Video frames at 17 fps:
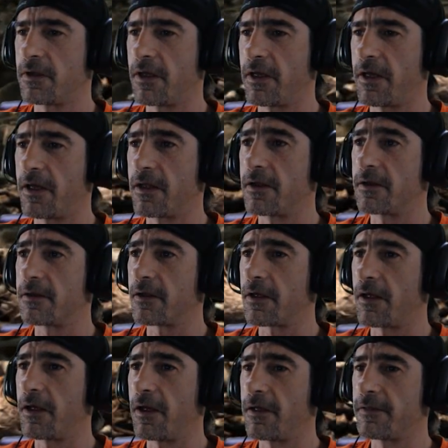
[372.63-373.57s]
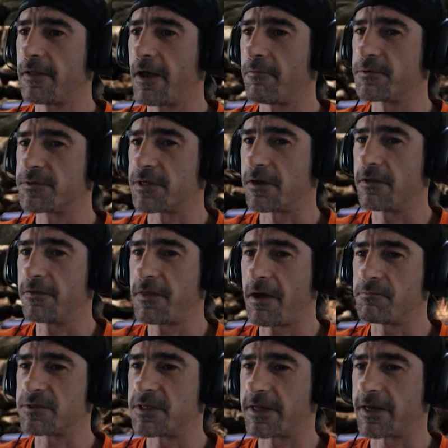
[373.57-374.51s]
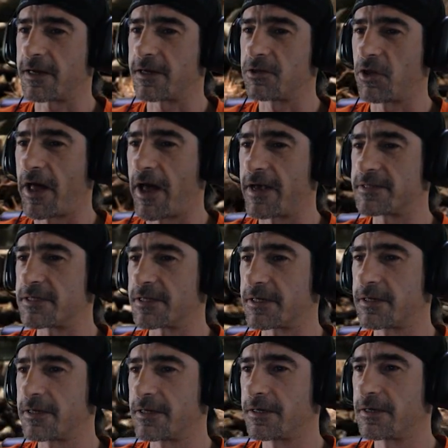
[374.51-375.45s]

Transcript: And and that was a that was like a classic